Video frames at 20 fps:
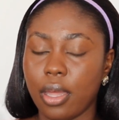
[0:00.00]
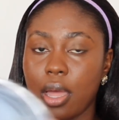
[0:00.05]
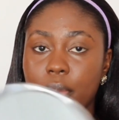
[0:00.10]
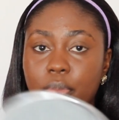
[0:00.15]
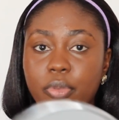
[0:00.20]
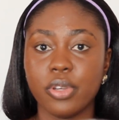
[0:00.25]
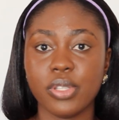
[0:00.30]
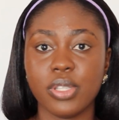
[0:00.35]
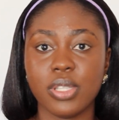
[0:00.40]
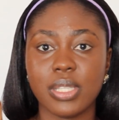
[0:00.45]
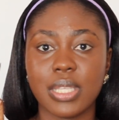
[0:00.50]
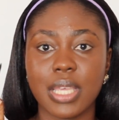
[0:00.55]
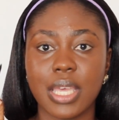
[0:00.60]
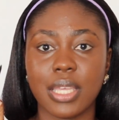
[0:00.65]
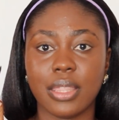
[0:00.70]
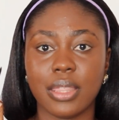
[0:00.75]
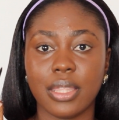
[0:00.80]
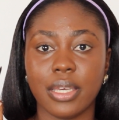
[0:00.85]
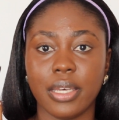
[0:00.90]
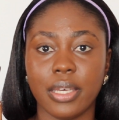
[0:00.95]
I'm going to
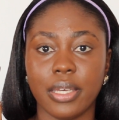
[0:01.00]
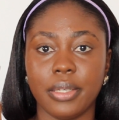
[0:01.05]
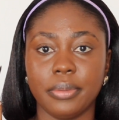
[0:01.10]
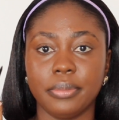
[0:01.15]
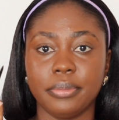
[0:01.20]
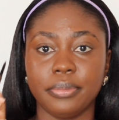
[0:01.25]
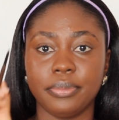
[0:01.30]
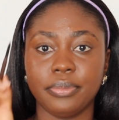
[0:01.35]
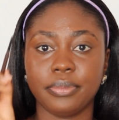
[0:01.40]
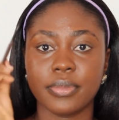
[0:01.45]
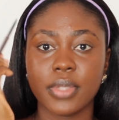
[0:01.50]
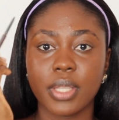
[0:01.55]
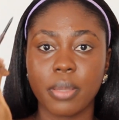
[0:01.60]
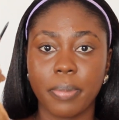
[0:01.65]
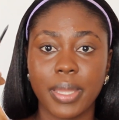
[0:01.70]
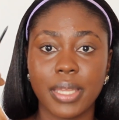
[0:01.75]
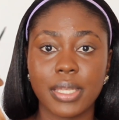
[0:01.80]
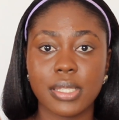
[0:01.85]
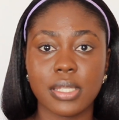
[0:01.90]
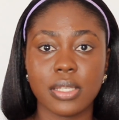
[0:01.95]
take the
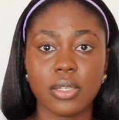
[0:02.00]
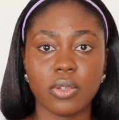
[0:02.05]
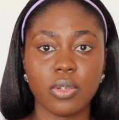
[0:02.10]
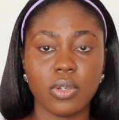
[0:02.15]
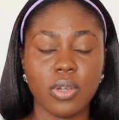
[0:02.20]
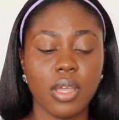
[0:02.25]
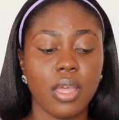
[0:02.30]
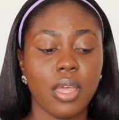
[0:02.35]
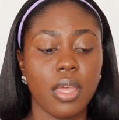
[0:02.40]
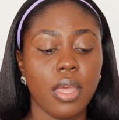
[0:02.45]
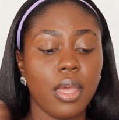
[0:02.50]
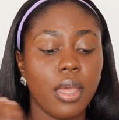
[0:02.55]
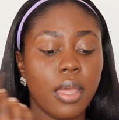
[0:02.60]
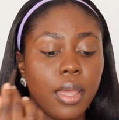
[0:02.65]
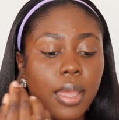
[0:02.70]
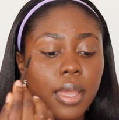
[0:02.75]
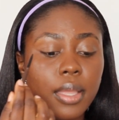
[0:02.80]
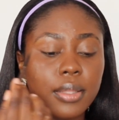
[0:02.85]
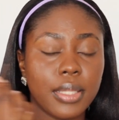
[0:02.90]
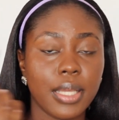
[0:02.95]
pencil
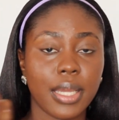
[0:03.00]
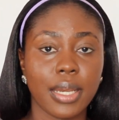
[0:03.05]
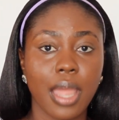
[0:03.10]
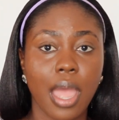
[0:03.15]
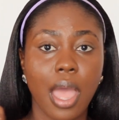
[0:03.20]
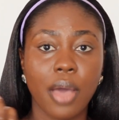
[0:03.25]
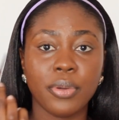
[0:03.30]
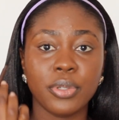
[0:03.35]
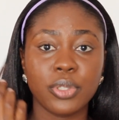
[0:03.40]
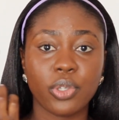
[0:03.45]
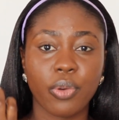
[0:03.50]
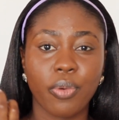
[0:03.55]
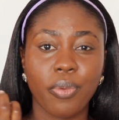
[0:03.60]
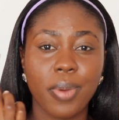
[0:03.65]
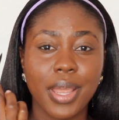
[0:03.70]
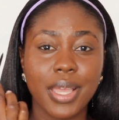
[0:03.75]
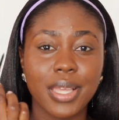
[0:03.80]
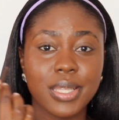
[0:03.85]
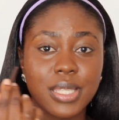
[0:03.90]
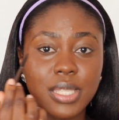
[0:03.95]
and then I would
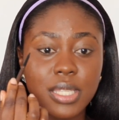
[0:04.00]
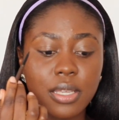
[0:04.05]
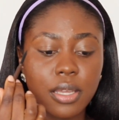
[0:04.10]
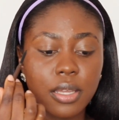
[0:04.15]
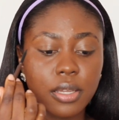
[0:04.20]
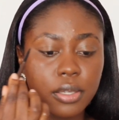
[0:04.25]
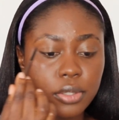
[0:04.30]
create